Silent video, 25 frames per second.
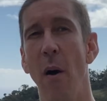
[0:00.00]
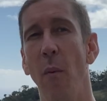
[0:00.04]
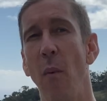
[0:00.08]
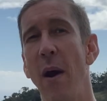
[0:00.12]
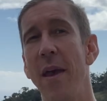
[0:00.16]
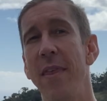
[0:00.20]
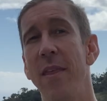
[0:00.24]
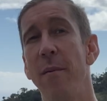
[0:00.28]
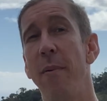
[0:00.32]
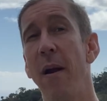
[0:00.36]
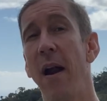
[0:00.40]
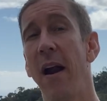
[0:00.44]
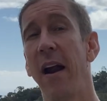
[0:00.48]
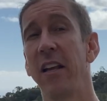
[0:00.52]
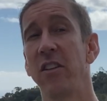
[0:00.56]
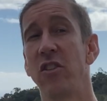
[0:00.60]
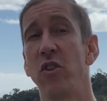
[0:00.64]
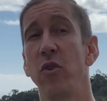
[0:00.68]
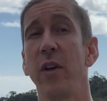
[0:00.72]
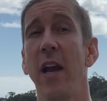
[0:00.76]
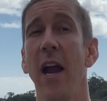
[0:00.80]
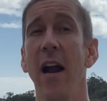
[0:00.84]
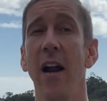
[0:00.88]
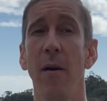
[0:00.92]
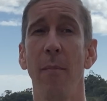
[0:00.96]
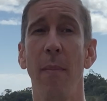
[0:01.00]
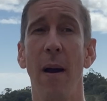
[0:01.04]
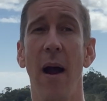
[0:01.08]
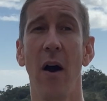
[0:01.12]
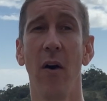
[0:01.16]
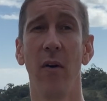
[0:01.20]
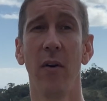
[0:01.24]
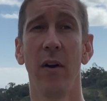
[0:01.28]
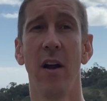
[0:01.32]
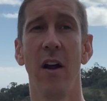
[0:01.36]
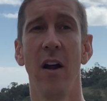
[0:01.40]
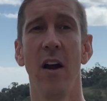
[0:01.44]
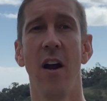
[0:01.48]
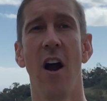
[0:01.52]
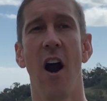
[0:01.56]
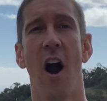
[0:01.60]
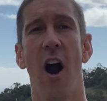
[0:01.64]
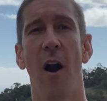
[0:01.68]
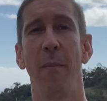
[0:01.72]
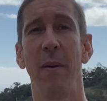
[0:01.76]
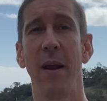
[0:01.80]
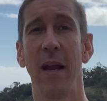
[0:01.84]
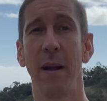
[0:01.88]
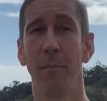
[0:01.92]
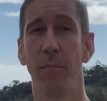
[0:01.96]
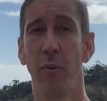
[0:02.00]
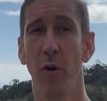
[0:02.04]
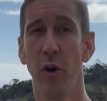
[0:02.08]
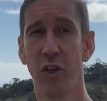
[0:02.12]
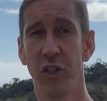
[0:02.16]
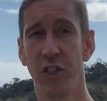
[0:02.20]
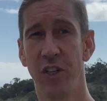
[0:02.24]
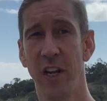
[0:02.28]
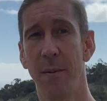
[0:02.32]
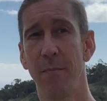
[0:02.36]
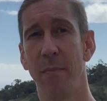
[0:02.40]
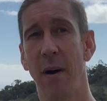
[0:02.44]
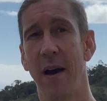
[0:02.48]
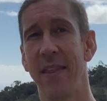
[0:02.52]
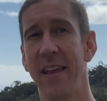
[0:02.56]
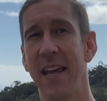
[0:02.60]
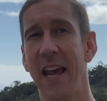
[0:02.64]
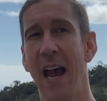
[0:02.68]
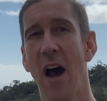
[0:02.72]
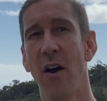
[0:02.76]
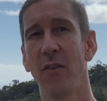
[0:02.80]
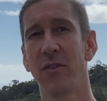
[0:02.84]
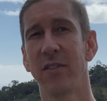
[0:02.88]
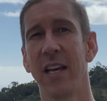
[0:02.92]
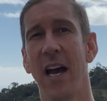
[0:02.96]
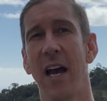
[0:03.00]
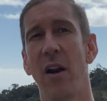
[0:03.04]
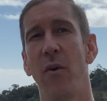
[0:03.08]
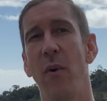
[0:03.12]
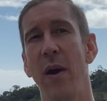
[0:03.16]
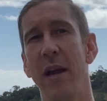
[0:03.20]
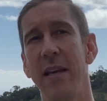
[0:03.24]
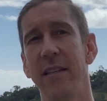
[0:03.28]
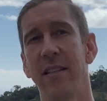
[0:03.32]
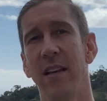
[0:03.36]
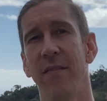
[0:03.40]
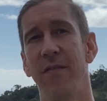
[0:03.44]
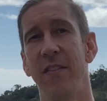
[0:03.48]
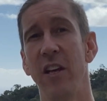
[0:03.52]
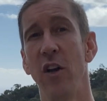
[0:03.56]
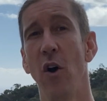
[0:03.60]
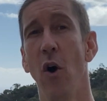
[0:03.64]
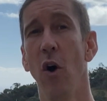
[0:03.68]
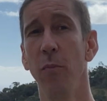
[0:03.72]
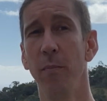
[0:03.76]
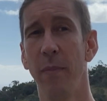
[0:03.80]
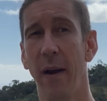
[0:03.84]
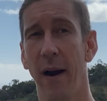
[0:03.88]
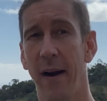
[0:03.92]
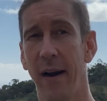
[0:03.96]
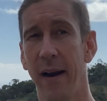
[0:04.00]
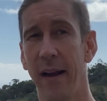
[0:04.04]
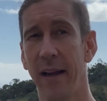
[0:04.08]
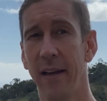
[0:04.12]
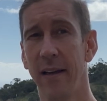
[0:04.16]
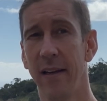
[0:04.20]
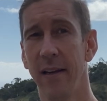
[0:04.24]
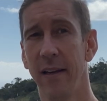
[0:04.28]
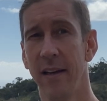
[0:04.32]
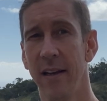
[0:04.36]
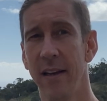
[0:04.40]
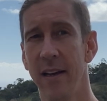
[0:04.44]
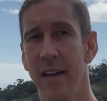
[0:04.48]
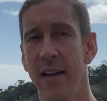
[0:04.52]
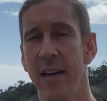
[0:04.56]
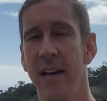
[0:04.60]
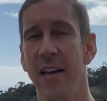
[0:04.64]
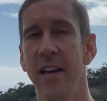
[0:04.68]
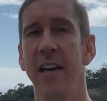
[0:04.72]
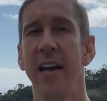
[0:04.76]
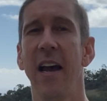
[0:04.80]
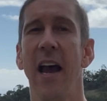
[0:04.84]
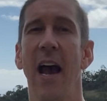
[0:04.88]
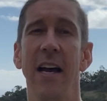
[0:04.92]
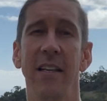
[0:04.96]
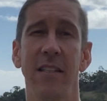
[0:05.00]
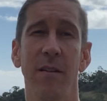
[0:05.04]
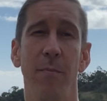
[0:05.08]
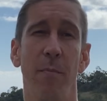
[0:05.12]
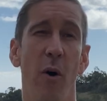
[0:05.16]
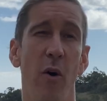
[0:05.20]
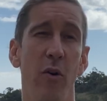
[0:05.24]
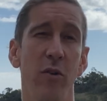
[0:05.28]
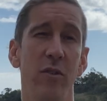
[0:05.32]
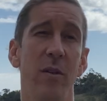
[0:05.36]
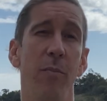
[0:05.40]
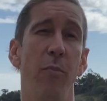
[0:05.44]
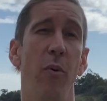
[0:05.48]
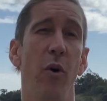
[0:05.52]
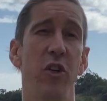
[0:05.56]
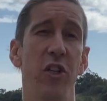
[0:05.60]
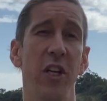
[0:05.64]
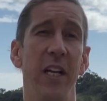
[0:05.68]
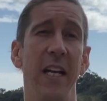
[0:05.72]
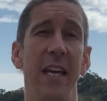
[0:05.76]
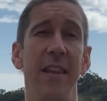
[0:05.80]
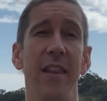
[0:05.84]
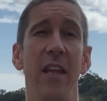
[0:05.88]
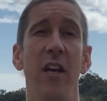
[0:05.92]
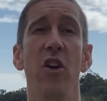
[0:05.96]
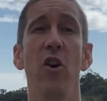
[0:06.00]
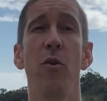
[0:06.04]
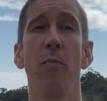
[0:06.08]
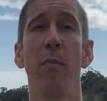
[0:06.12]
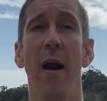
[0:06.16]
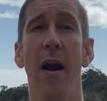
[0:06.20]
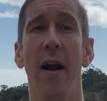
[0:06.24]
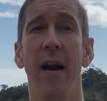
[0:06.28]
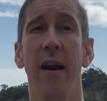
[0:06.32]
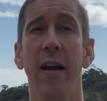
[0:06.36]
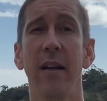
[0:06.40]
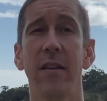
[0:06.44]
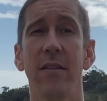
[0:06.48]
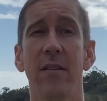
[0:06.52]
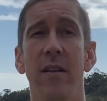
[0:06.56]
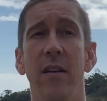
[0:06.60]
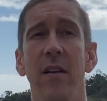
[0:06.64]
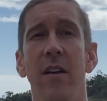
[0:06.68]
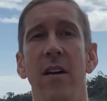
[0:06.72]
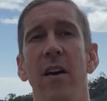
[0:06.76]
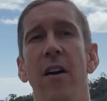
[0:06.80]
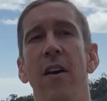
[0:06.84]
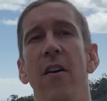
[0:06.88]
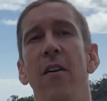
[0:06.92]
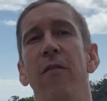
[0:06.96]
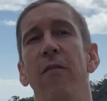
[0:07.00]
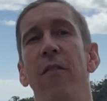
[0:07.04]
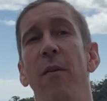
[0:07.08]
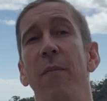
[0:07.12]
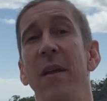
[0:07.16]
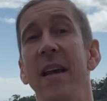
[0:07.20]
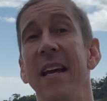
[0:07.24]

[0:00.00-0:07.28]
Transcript: way the bearings you care about are being pushed in by the outside race of the old bearing, as opposed to pushing in the new bearings, from the